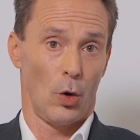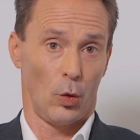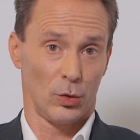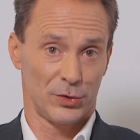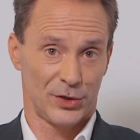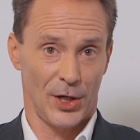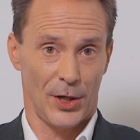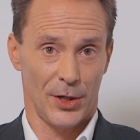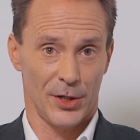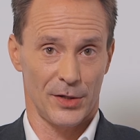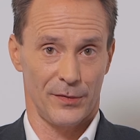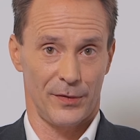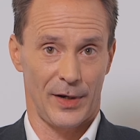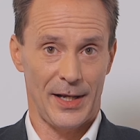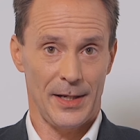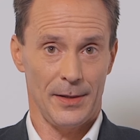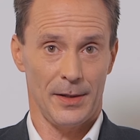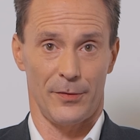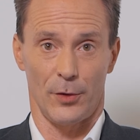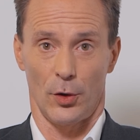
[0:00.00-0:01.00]

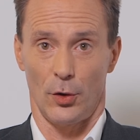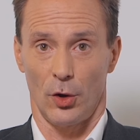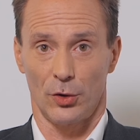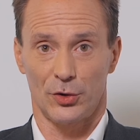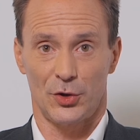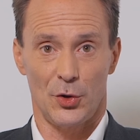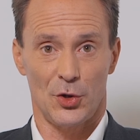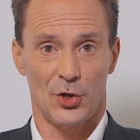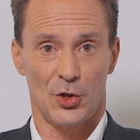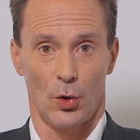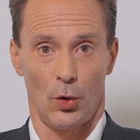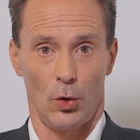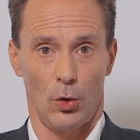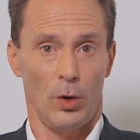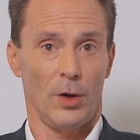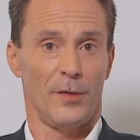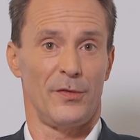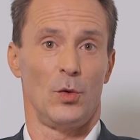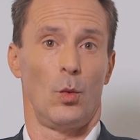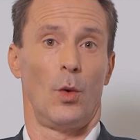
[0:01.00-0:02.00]
Alternatively, if you're not too
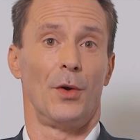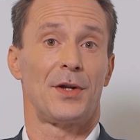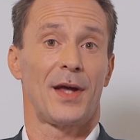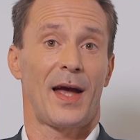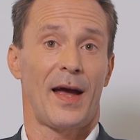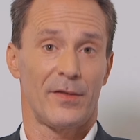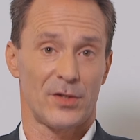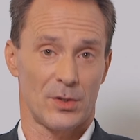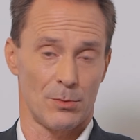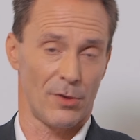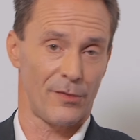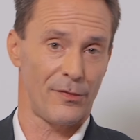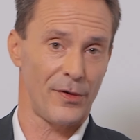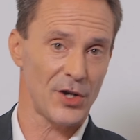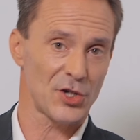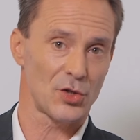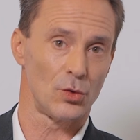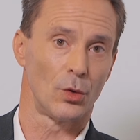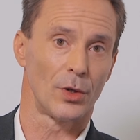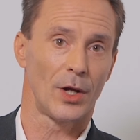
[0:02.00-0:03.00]
sure, if you want to have some
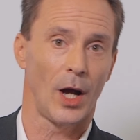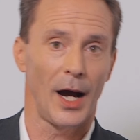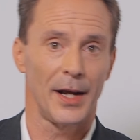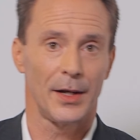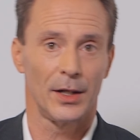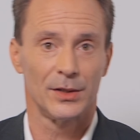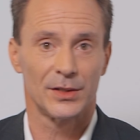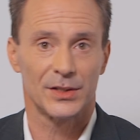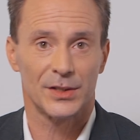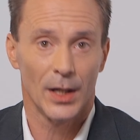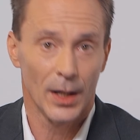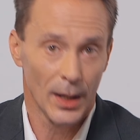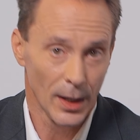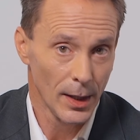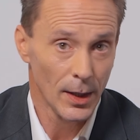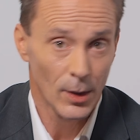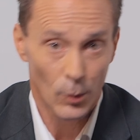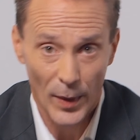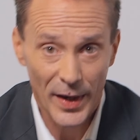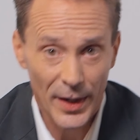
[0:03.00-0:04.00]
professional guidance,
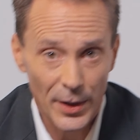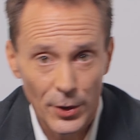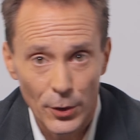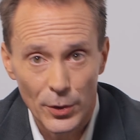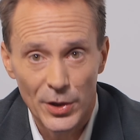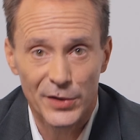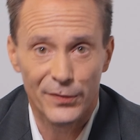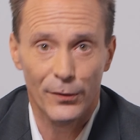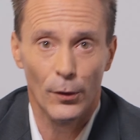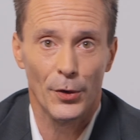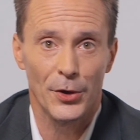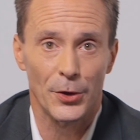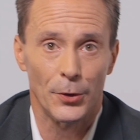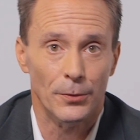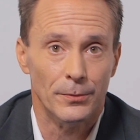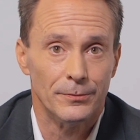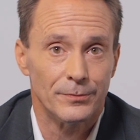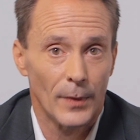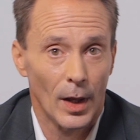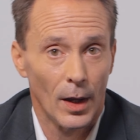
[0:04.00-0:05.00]
we can do this for
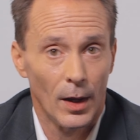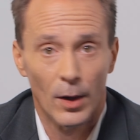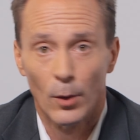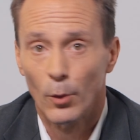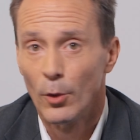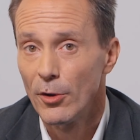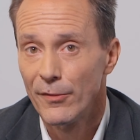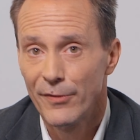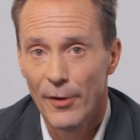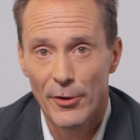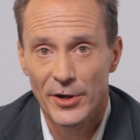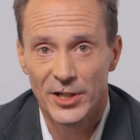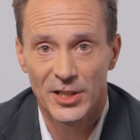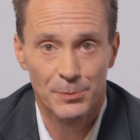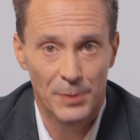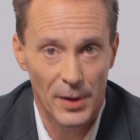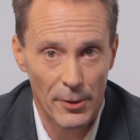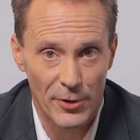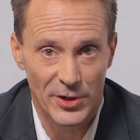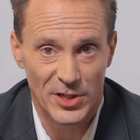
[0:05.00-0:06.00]
you. We're a very
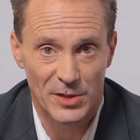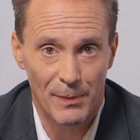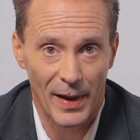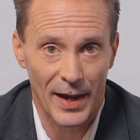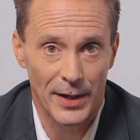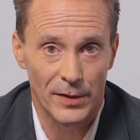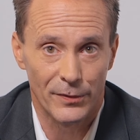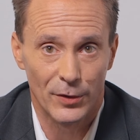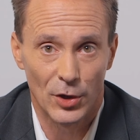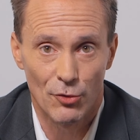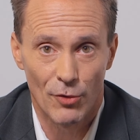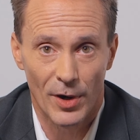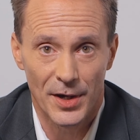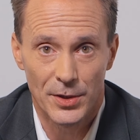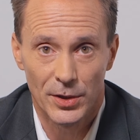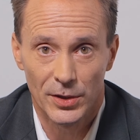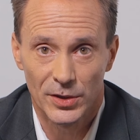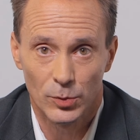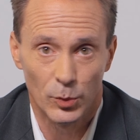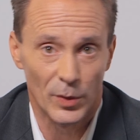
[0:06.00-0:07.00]
experienced band of
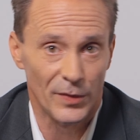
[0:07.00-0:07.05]
curators.